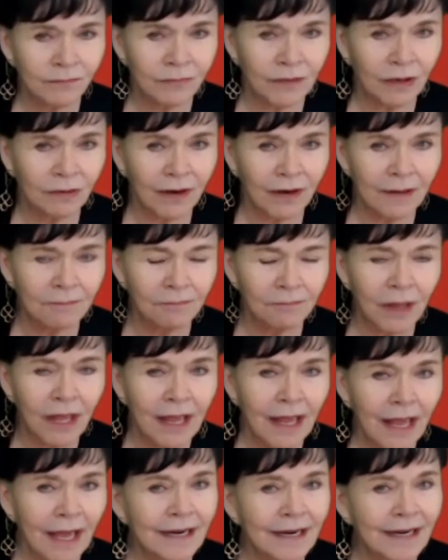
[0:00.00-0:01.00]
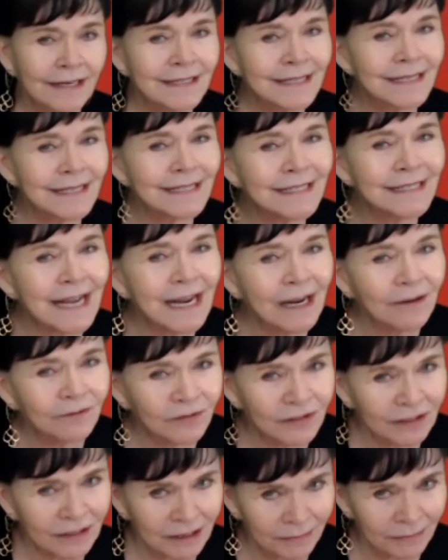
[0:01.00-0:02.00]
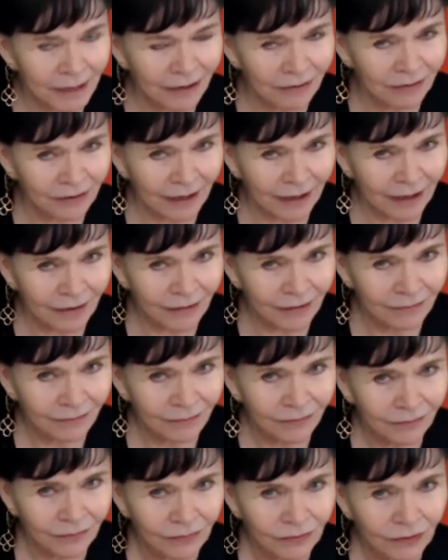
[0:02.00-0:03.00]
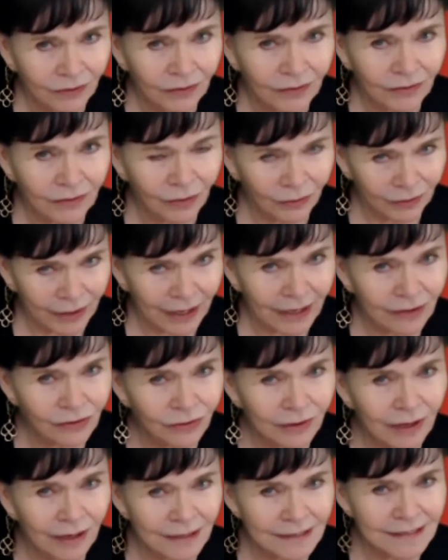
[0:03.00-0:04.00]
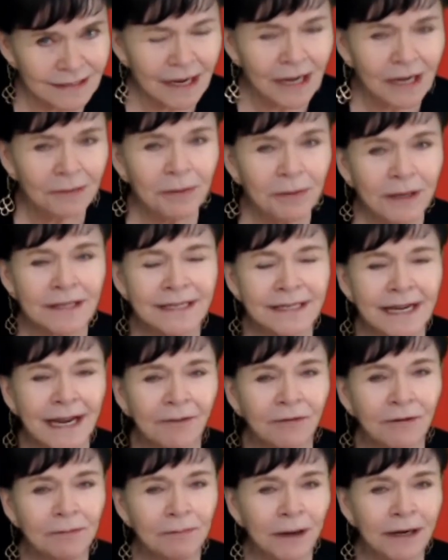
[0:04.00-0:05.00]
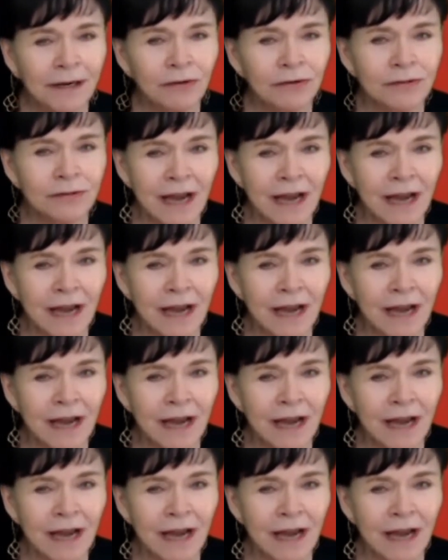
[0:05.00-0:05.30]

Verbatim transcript: All right and it's safe to come out now. Okay, you guys, because everybody who's